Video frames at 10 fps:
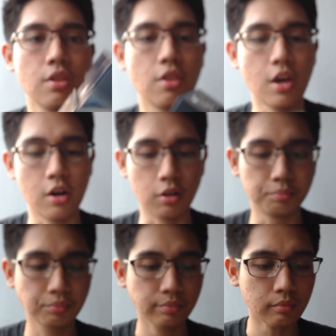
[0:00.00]
There.
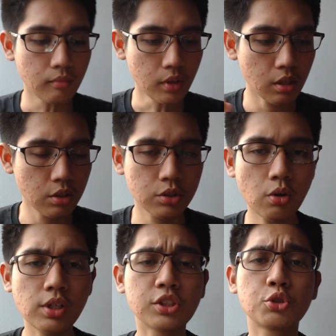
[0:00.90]
So
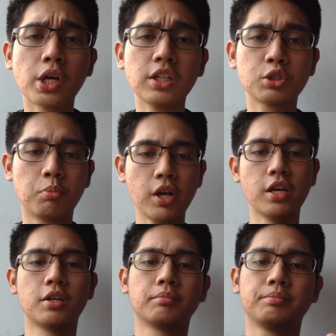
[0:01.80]
let's try the spray.